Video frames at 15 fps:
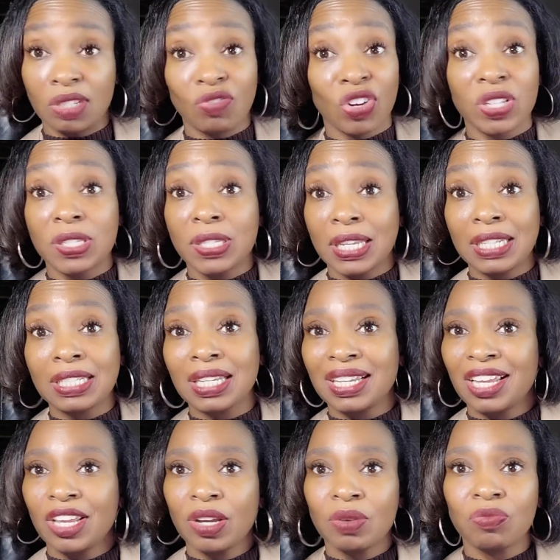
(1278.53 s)
resenting
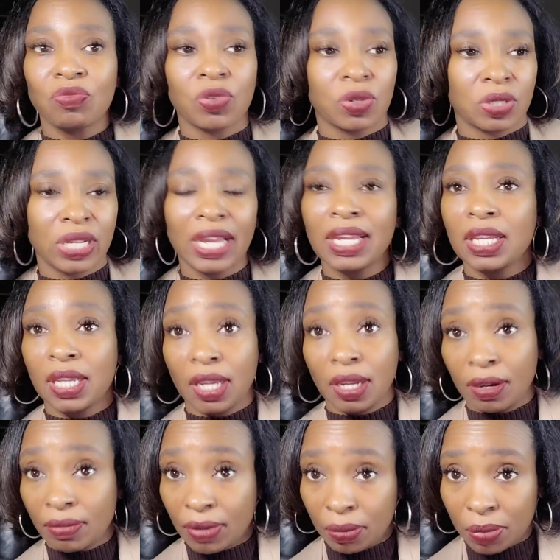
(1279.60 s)
him for taking
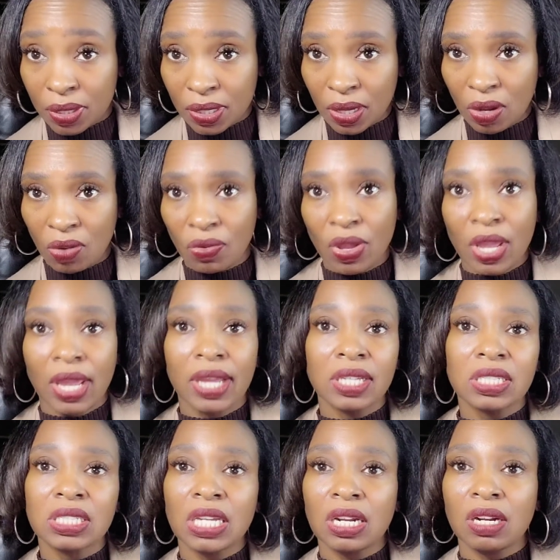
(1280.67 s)
care of himself
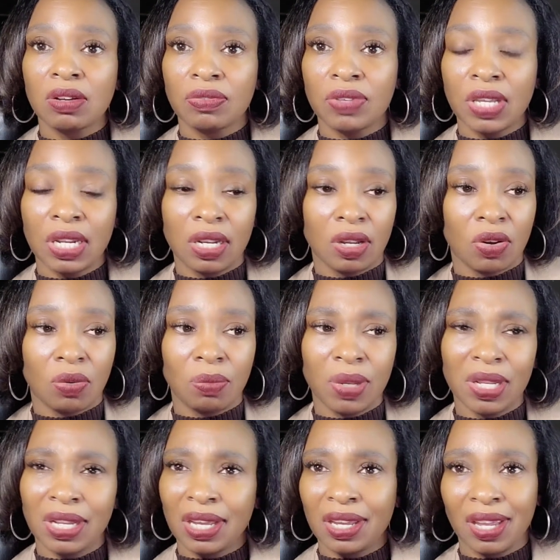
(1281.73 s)
instead of getting on
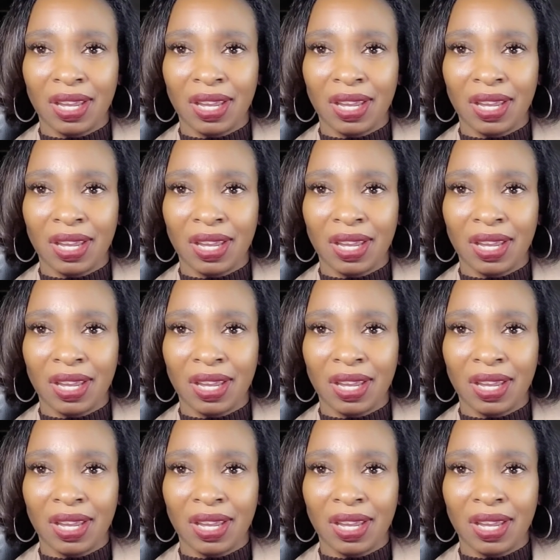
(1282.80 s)
me like,